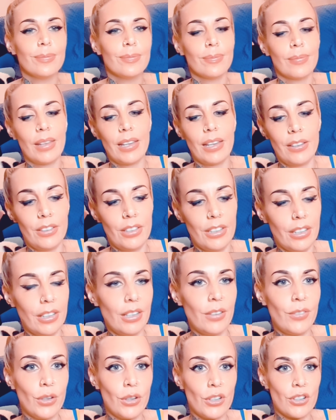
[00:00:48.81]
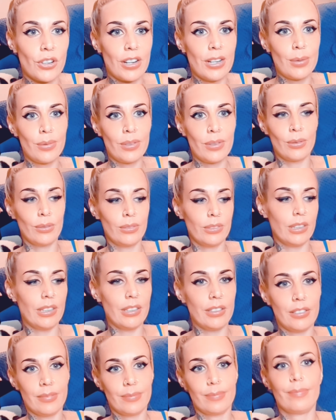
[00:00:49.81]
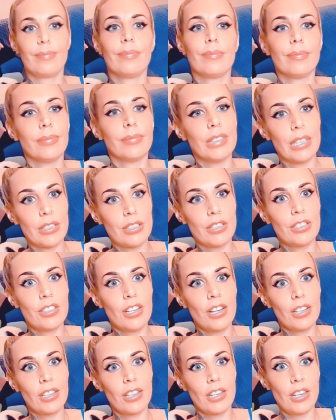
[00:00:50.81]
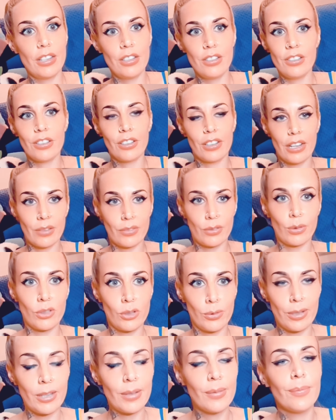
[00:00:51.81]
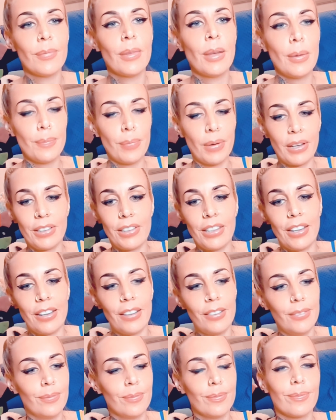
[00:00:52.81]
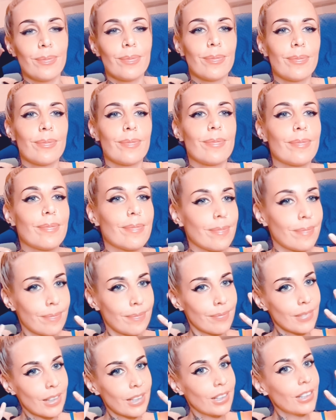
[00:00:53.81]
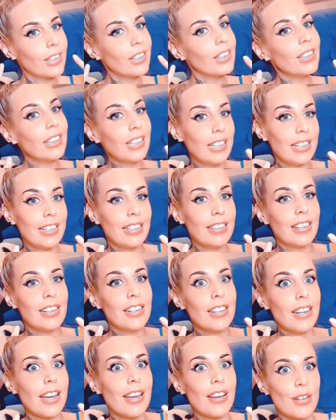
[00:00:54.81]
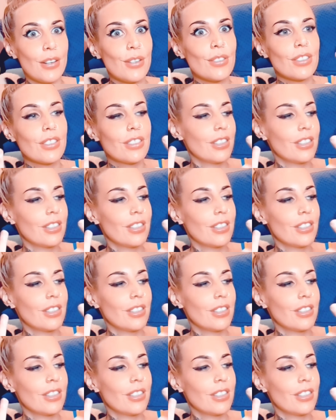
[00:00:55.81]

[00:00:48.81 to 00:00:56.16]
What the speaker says: And yeah, if you're a tree, well, then guess you're stuck and you're going to have to watch me. But yeah, clean nails.